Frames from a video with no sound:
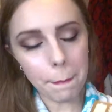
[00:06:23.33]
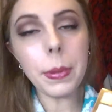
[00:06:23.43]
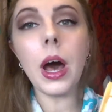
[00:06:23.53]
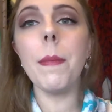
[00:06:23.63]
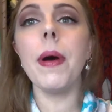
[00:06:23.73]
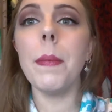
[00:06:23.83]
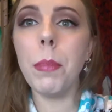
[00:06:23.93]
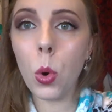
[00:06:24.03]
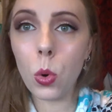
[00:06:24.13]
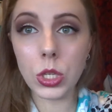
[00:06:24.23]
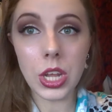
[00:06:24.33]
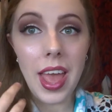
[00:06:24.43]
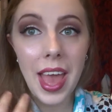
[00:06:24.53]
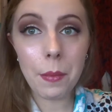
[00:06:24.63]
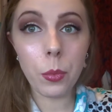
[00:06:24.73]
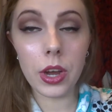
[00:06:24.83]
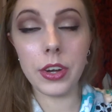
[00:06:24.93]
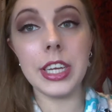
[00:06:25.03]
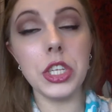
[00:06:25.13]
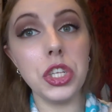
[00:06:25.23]
Bye Bye Pores I am
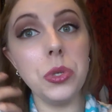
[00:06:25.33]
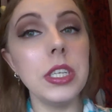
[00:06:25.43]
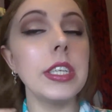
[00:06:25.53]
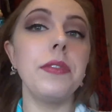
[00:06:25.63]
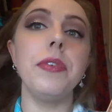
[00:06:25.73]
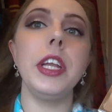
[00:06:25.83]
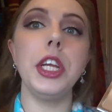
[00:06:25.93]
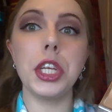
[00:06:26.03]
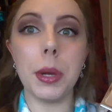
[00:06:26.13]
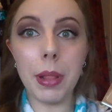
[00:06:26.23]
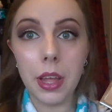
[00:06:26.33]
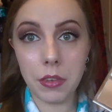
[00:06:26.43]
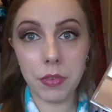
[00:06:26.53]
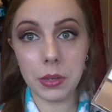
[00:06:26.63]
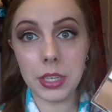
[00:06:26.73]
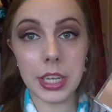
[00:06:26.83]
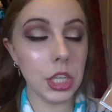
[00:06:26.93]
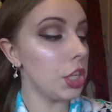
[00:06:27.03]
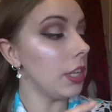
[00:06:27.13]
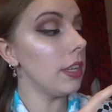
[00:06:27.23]
wearing as soon as I'd finished applying
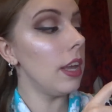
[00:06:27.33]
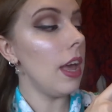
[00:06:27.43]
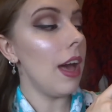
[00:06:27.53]
foundation.